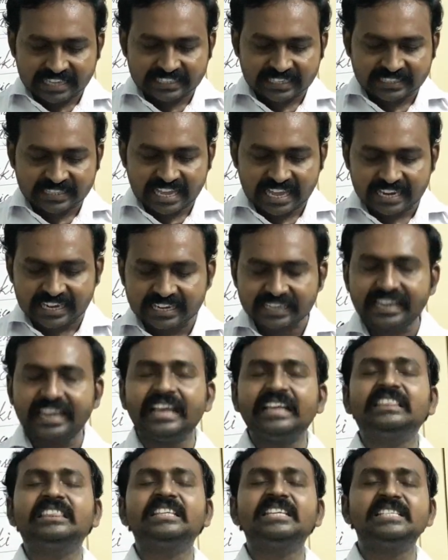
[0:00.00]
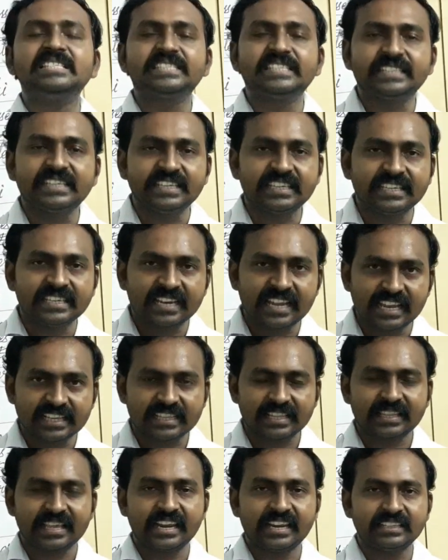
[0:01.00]
than ethnicity.
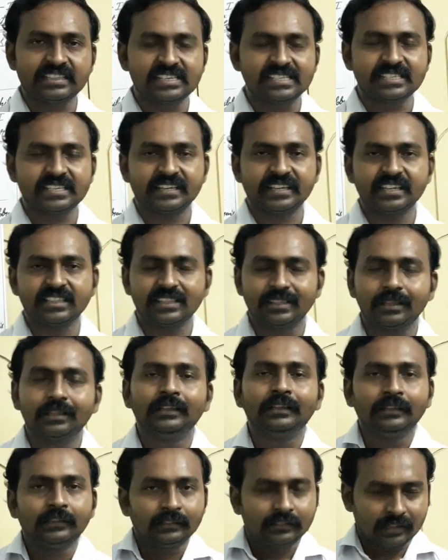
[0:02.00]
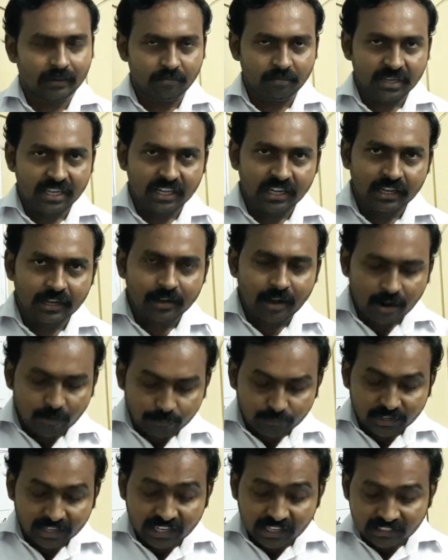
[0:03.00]
The meaning
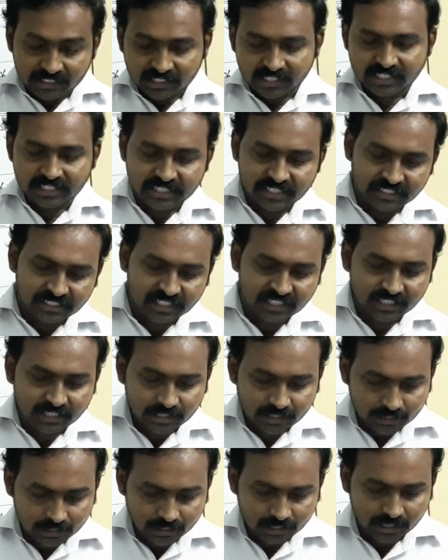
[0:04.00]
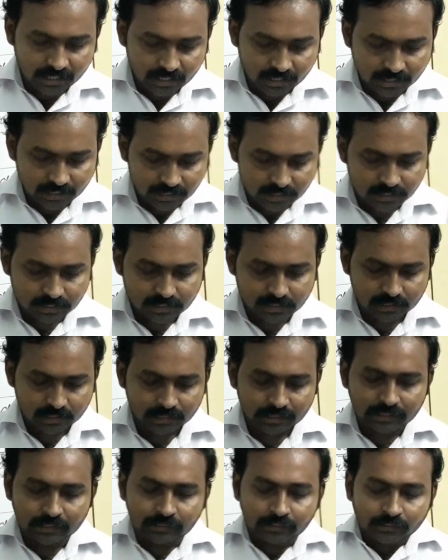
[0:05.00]
of ethnicity is
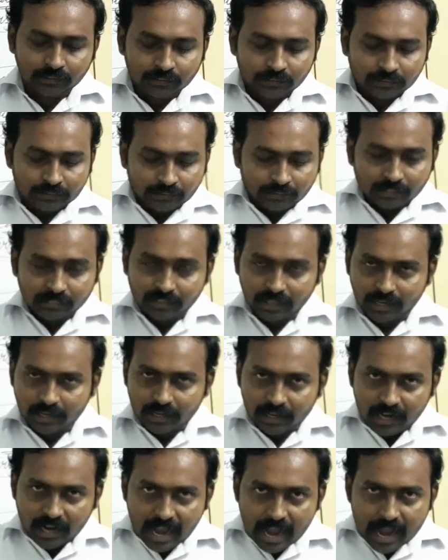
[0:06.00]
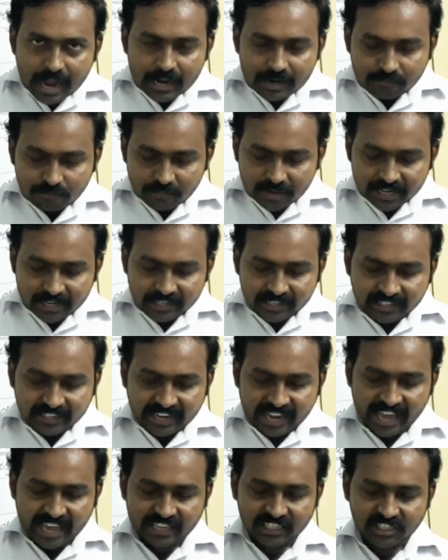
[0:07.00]
the common
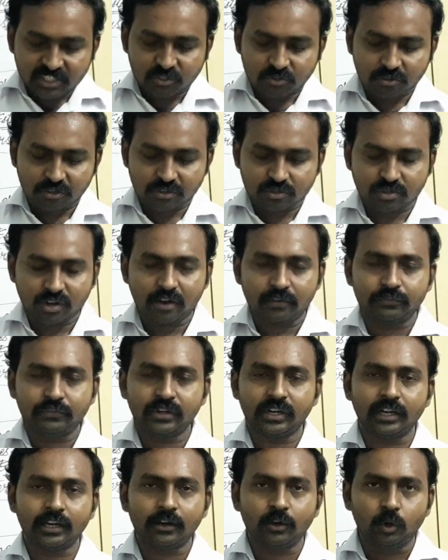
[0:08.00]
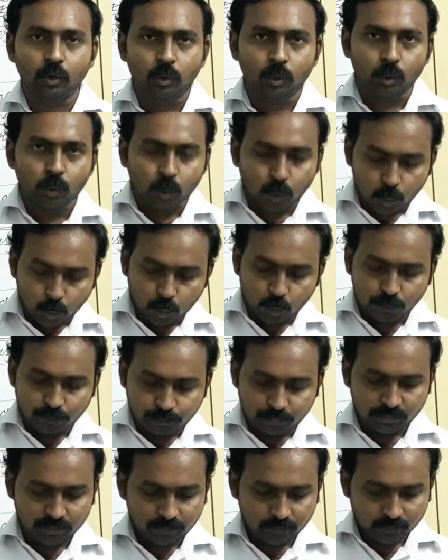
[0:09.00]
characteristics of a group
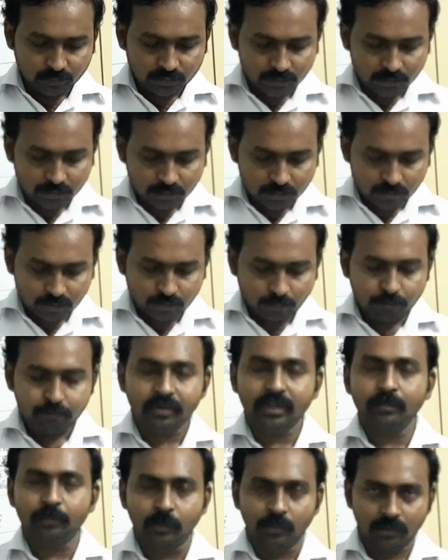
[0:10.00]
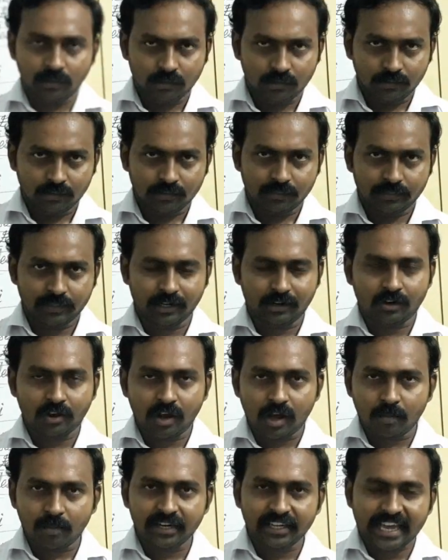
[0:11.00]
people. The
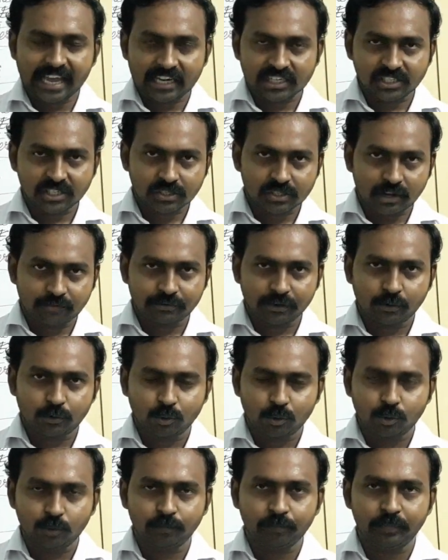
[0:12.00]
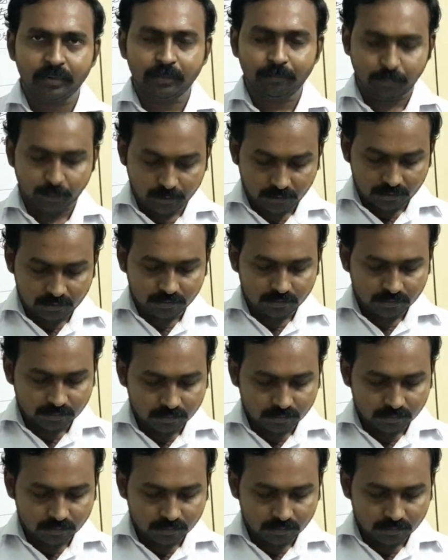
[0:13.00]
common characteristics of a group people,